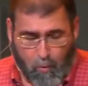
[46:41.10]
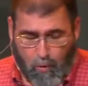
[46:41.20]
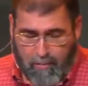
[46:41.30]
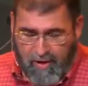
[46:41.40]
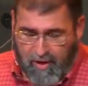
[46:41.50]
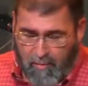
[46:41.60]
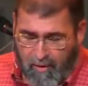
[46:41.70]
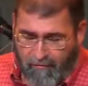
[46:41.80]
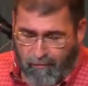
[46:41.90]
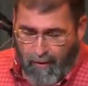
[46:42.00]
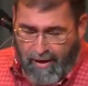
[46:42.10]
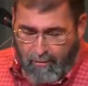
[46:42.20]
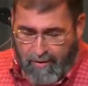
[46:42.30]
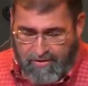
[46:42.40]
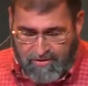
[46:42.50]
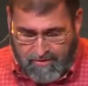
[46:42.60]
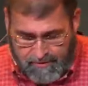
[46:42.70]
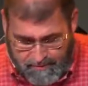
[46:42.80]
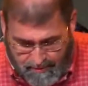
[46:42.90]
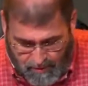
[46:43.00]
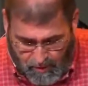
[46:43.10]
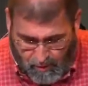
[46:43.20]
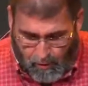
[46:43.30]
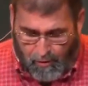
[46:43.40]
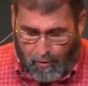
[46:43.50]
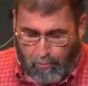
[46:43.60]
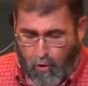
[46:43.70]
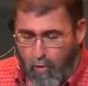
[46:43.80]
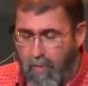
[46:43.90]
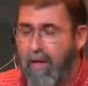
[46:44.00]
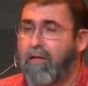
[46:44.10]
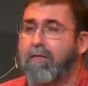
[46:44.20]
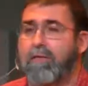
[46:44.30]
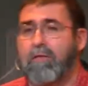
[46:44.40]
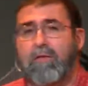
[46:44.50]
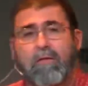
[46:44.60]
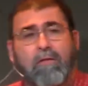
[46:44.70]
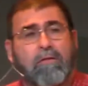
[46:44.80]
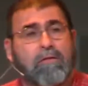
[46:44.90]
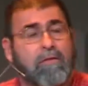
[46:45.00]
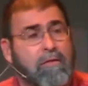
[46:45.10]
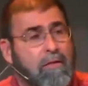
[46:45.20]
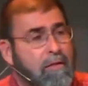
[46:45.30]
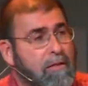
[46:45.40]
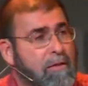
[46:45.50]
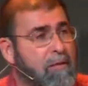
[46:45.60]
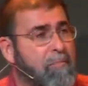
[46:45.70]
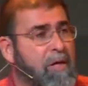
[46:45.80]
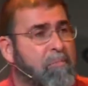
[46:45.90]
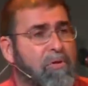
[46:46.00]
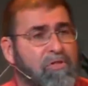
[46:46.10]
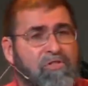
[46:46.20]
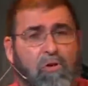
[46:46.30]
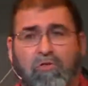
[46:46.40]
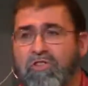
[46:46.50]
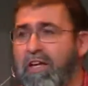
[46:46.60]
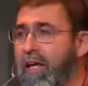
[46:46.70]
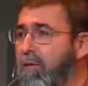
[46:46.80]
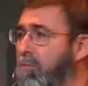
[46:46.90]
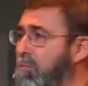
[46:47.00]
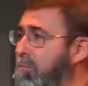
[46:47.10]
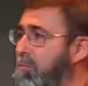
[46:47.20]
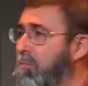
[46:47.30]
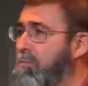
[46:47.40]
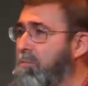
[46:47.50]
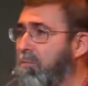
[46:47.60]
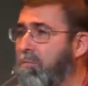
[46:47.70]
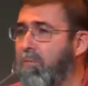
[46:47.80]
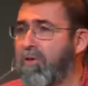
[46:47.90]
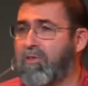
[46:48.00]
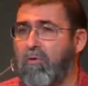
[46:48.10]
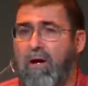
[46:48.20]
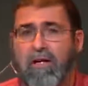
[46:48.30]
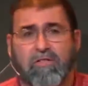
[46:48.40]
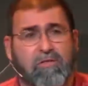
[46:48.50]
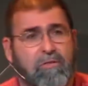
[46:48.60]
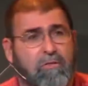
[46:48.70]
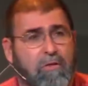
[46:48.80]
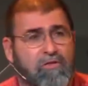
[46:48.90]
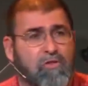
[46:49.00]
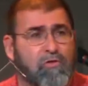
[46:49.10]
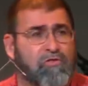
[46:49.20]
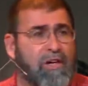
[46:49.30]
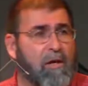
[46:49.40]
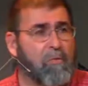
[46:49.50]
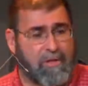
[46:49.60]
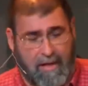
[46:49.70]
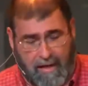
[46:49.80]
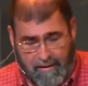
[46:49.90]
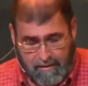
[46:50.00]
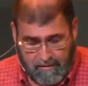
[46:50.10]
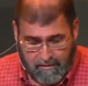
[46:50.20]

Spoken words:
We become a fragrance or an aroma that people associate with grace, associate with God.